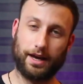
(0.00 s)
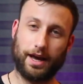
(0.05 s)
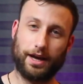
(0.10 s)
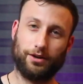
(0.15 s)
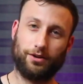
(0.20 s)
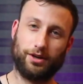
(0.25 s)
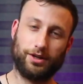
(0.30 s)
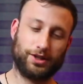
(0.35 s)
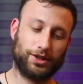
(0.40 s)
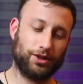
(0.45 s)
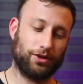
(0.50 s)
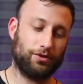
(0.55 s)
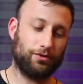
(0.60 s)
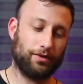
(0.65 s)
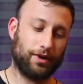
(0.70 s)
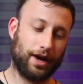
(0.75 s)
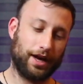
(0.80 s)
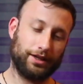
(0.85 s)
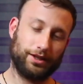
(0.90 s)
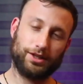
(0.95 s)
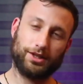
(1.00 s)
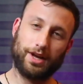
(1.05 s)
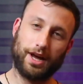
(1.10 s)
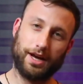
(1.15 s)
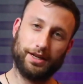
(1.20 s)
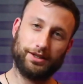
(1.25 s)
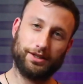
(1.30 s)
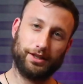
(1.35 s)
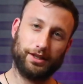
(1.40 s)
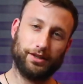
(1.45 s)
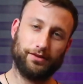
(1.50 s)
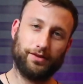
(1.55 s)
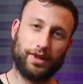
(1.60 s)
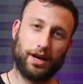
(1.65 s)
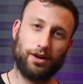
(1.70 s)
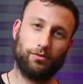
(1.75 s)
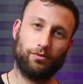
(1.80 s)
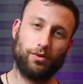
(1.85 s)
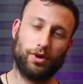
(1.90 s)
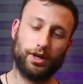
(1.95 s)
And also, I decided to give
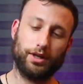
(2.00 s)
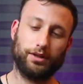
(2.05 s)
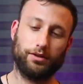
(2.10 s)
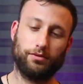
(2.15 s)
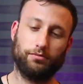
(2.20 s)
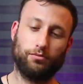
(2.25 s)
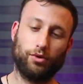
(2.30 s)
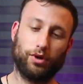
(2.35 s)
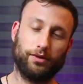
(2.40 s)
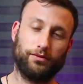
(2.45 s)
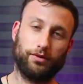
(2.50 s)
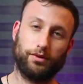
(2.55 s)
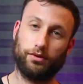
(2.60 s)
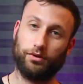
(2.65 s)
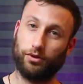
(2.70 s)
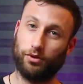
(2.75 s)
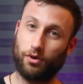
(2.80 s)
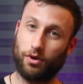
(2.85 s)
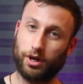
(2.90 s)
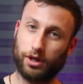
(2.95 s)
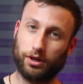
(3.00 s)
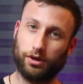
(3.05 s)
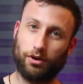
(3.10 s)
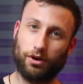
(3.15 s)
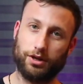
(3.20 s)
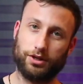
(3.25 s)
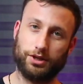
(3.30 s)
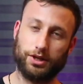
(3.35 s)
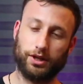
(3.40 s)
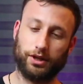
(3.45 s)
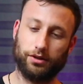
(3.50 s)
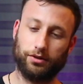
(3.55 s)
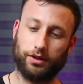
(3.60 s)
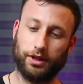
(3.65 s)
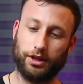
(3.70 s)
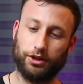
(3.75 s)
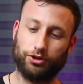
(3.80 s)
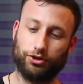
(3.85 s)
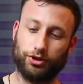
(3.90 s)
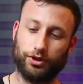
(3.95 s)
that one more of a longer
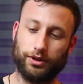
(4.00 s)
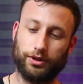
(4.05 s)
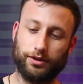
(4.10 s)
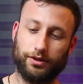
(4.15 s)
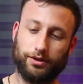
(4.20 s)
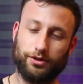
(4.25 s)
articulation.